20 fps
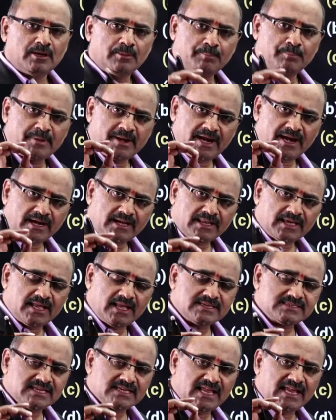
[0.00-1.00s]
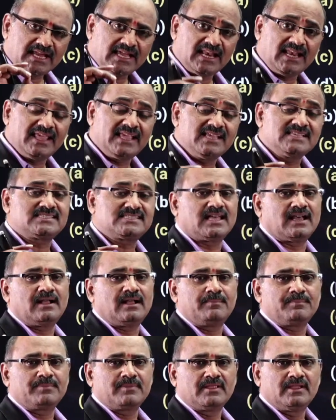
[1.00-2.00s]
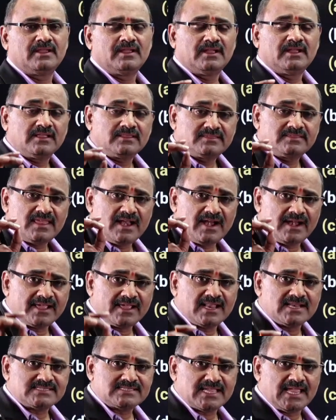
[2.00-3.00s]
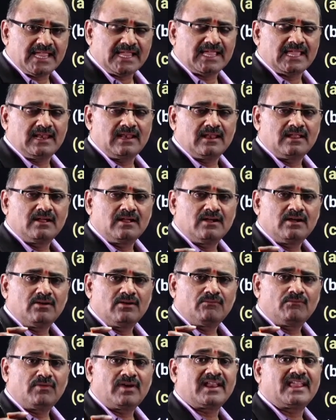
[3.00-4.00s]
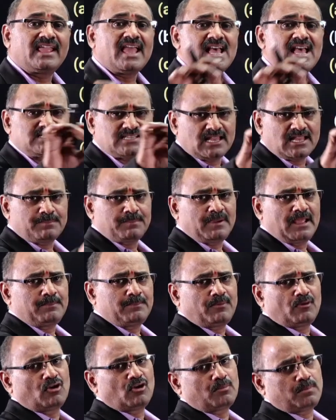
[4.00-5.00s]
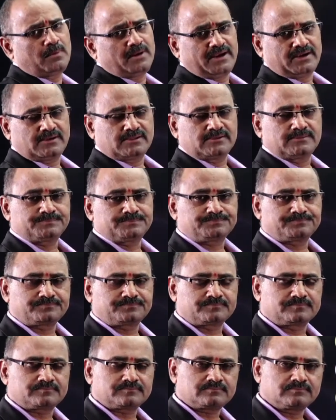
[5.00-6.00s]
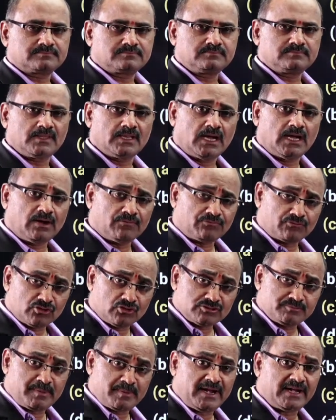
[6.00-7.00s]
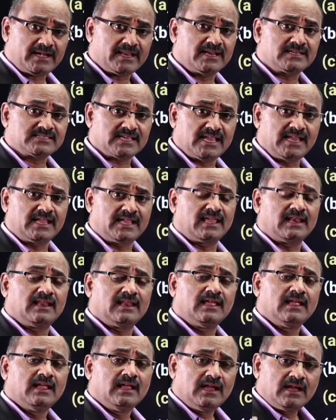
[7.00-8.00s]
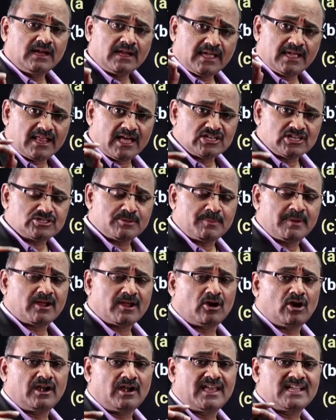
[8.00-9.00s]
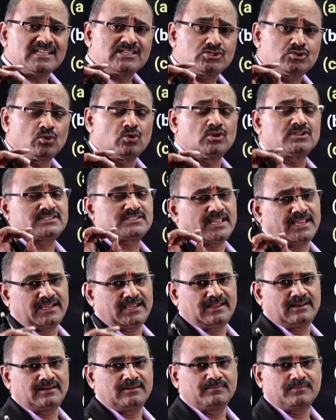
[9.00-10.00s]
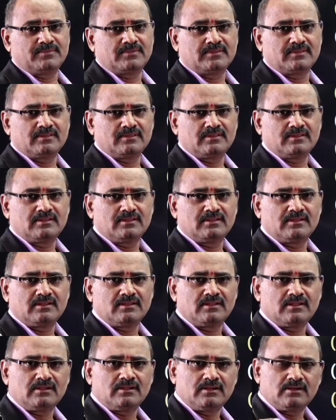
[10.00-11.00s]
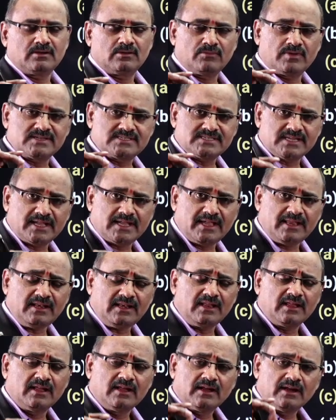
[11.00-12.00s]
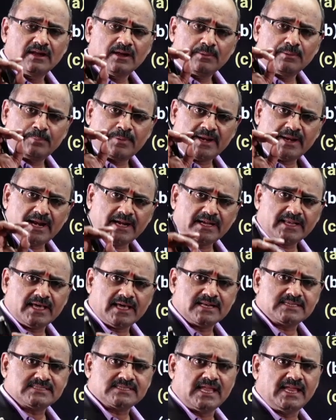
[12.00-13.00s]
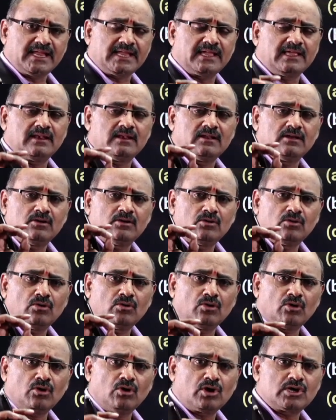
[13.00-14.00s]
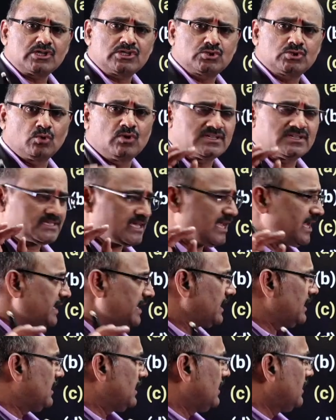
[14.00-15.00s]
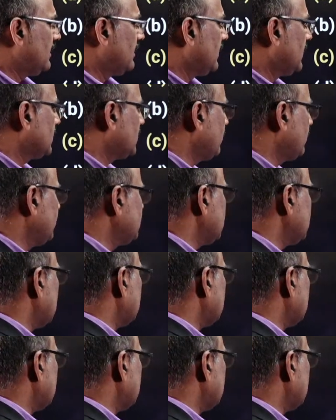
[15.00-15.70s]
Brayton cycle is the theoretical cycle for gas turbine power plant. Of course, Brayton cycle can also be called as Joule cycle. Once again, Brayton cycle or Joule cycle, otherwise